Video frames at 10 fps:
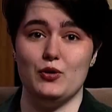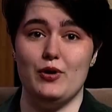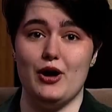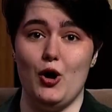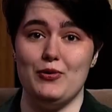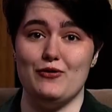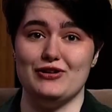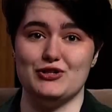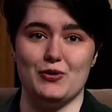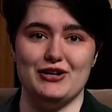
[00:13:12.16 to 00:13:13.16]
We hope you've
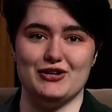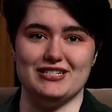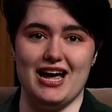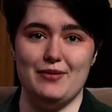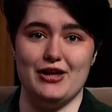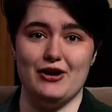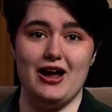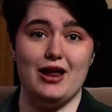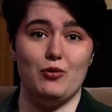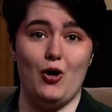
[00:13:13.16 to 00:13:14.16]
enjoyed your time here,
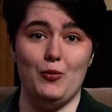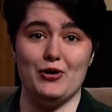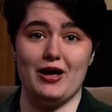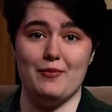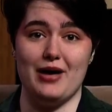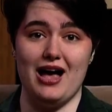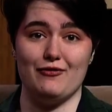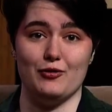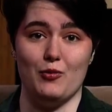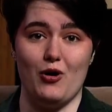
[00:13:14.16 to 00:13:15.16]
and we'll hope you'll come back
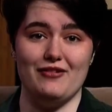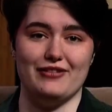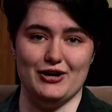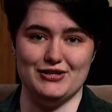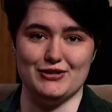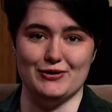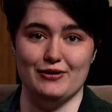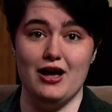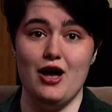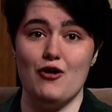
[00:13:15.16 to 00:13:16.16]
for more very soon.
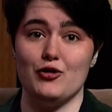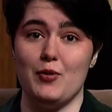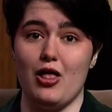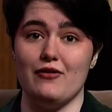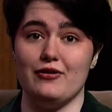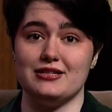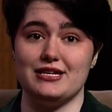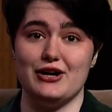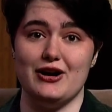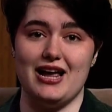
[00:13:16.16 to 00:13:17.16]
From all of us
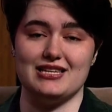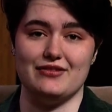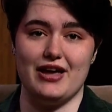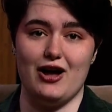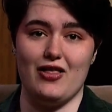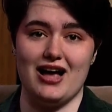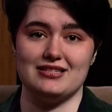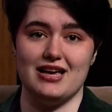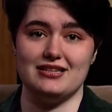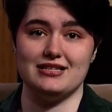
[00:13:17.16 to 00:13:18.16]
here at SFA All
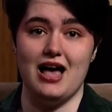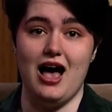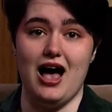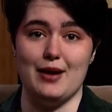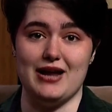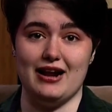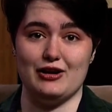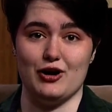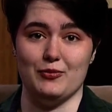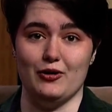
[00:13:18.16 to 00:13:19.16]
Access, I'm Natalie
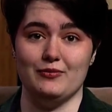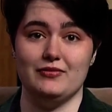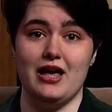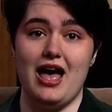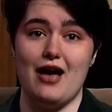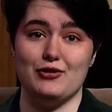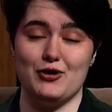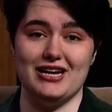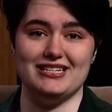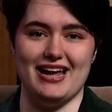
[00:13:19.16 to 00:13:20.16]
Cripple. Have a
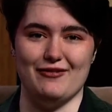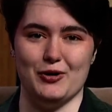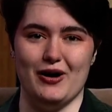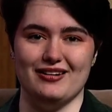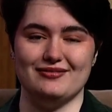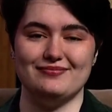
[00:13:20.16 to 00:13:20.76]
great day, everyone.